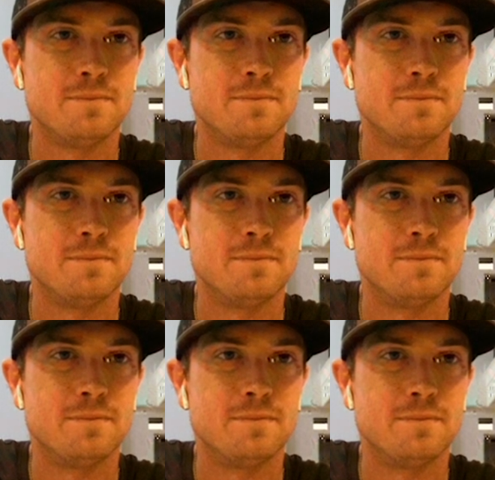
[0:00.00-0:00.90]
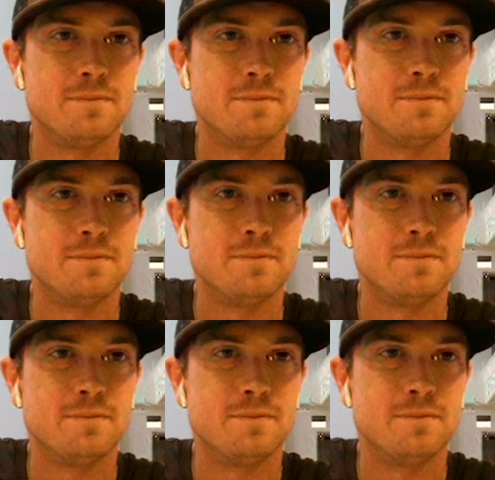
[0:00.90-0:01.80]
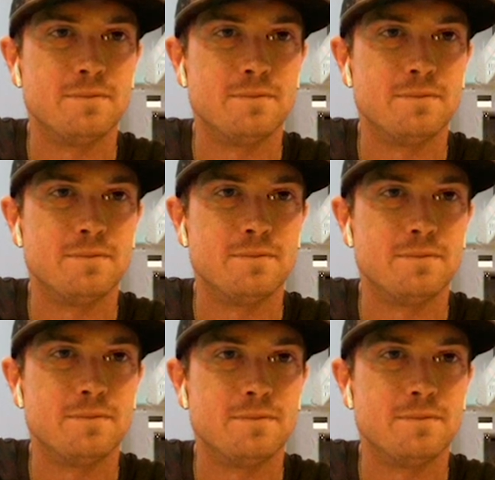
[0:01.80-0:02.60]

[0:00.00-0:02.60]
[no speech]